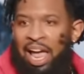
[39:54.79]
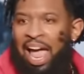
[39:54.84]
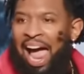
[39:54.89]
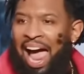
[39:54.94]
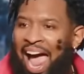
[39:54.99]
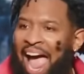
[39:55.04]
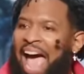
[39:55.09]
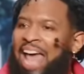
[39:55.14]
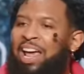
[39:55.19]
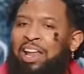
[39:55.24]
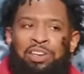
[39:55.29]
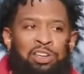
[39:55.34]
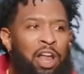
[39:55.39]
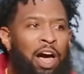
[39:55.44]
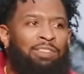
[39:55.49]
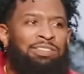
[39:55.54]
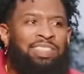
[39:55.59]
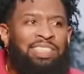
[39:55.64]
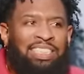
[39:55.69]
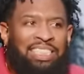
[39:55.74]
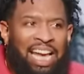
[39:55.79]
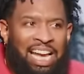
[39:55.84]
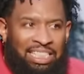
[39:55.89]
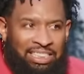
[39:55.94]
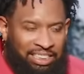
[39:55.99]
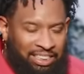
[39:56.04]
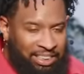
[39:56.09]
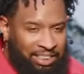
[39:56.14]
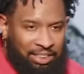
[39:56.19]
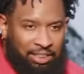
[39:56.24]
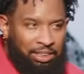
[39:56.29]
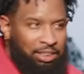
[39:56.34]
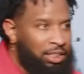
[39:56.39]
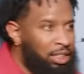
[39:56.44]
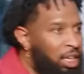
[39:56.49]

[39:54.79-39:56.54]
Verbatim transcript: had enough sense